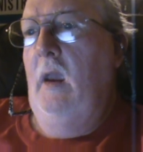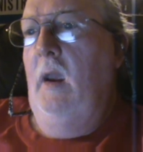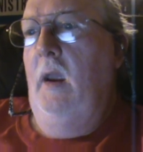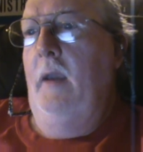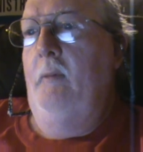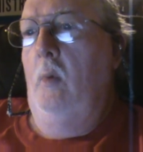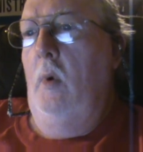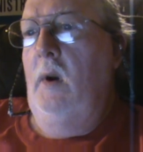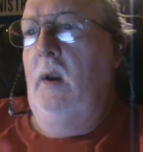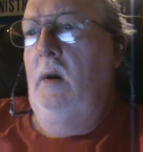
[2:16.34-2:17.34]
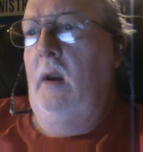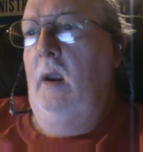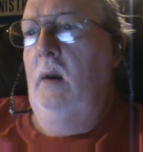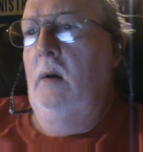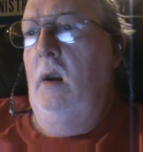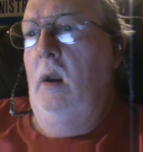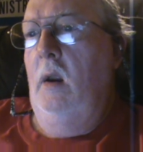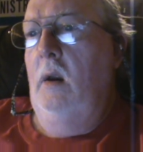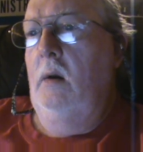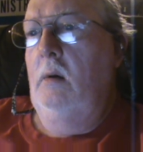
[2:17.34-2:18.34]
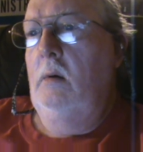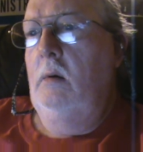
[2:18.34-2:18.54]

even went in and uh,